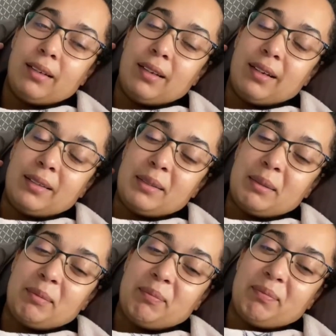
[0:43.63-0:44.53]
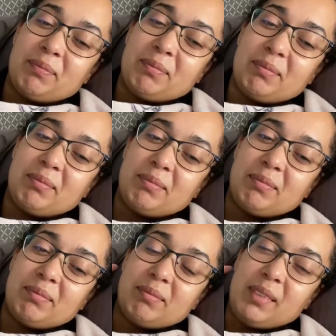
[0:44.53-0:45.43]
Guys,
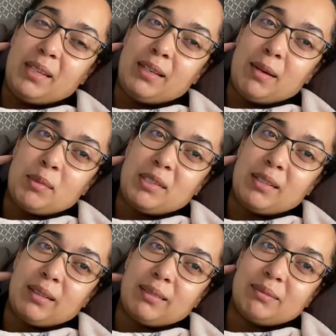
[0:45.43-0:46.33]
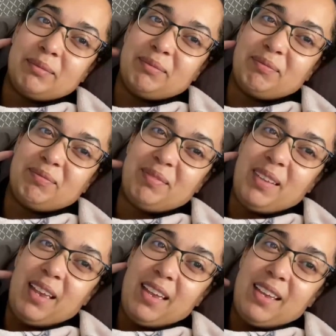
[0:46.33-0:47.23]
he got me sick.
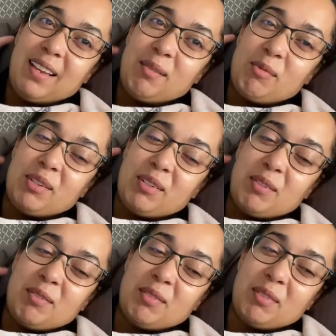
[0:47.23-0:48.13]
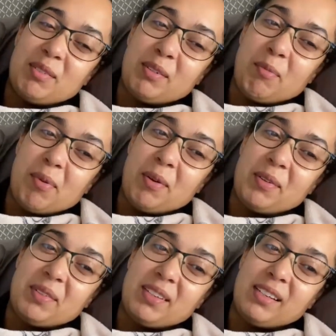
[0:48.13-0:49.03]
We are no longer
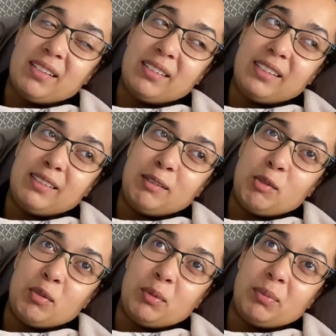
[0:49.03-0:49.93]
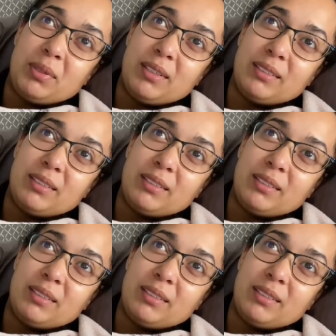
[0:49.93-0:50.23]
part of the elite group.